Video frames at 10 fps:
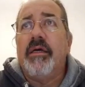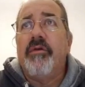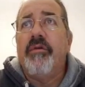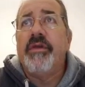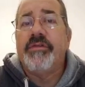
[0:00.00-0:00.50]

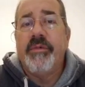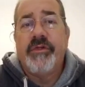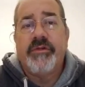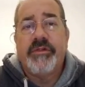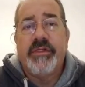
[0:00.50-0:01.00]
create some
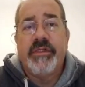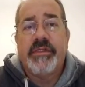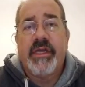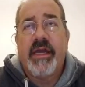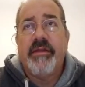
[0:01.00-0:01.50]
interest in the
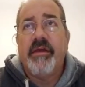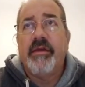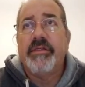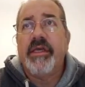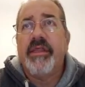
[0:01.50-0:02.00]
sky there,
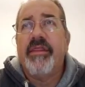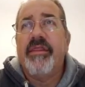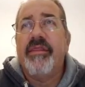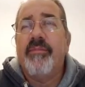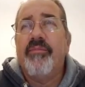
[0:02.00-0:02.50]
because I'm
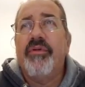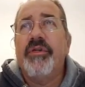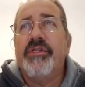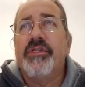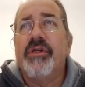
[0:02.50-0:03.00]

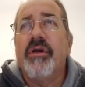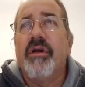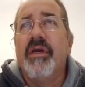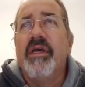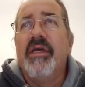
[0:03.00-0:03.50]
pretty
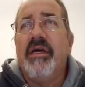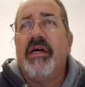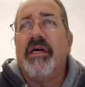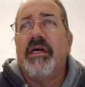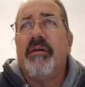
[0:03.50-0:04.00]
sure
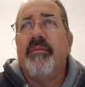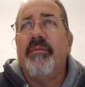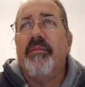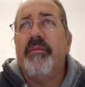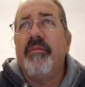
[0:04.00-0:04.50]

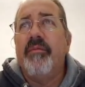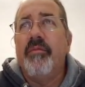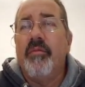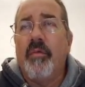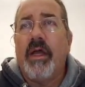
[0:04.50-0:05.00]

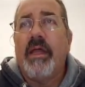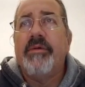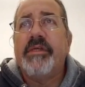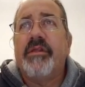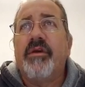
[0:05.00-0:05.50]
while I
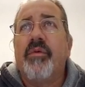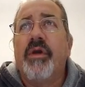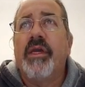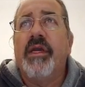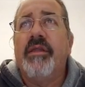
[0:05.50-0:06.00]
was out there
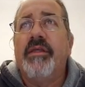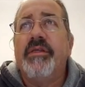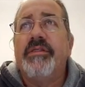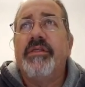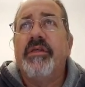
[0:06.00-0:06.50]
working on
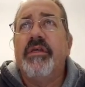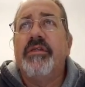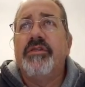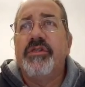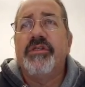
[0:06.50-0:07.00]
this,
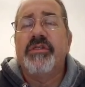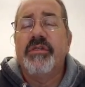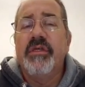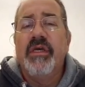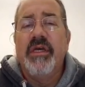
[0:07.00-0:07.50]

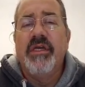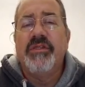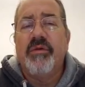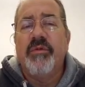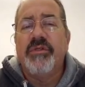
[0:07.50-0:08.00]

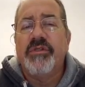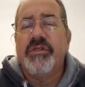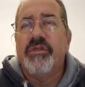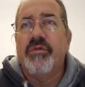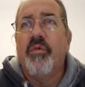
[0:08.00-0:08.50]
it's almost
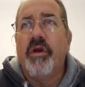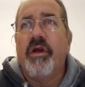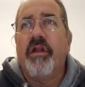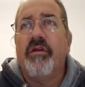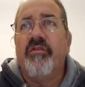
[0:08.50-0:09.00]
just one
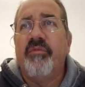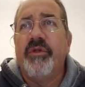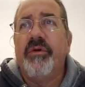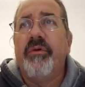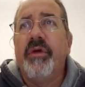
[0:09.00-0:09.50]
color of
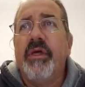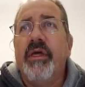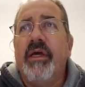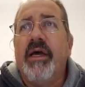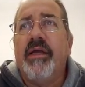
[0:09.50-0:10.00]
blue.
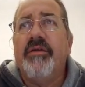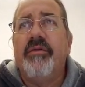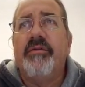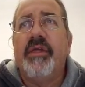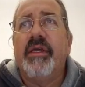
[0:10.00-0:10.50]
I
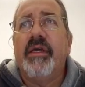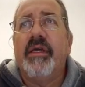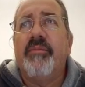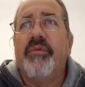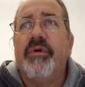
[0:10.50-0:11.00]
don't think
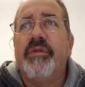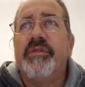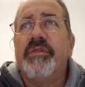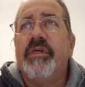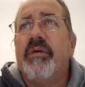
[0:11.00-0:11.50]
I
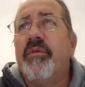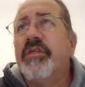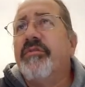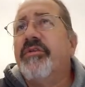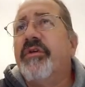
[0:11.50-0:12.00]
put
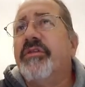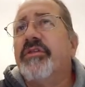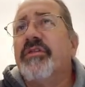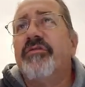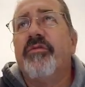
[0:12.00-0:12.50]
much of a
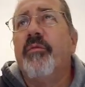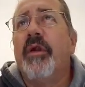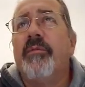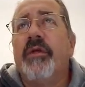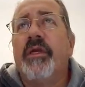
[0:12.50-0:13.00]
transition. From what
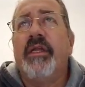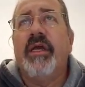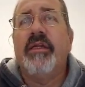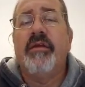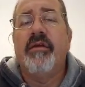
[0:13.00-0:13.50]
I'm looking
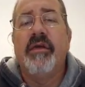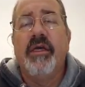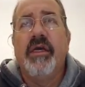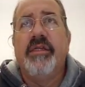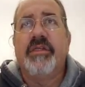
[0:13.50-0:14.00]
at here,
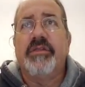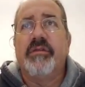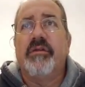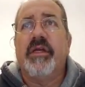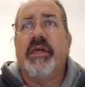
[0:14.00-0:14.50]
it doesn't
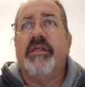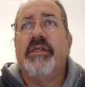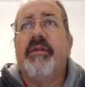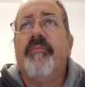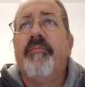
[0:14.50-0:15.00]
look like I
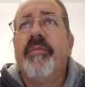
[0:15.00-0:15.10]
did.